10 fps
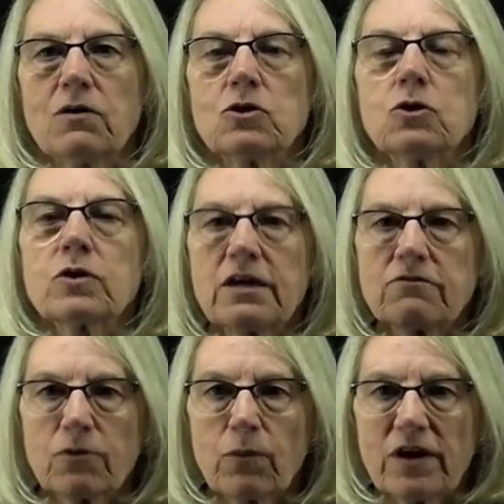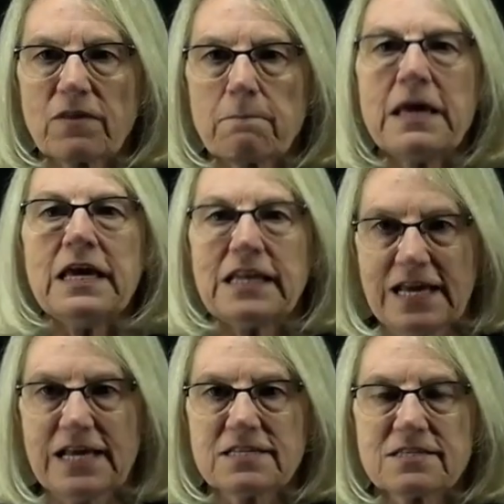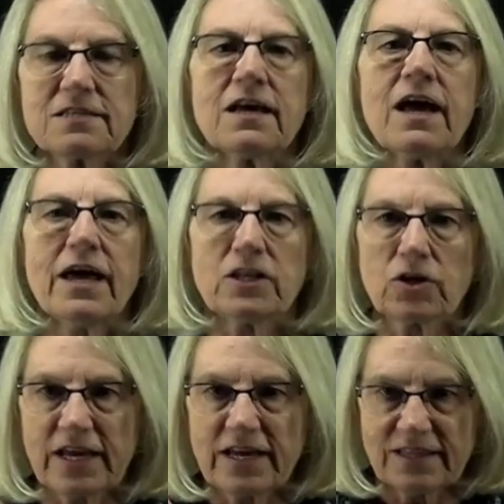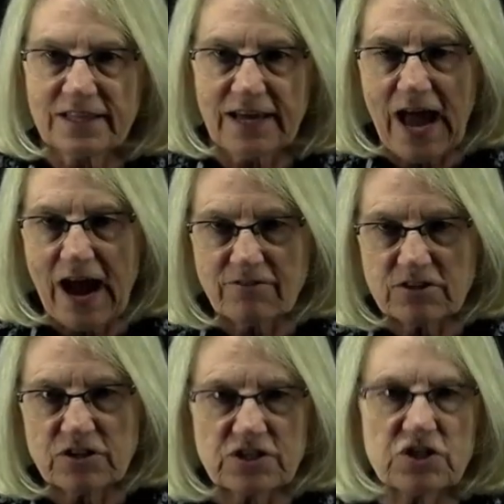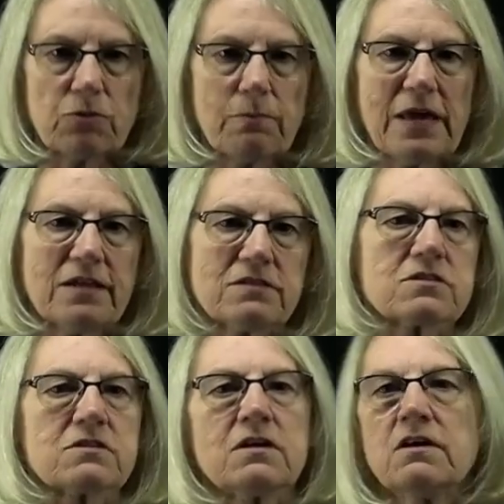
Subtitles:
looking for where the mean is and looking at the average of the two means,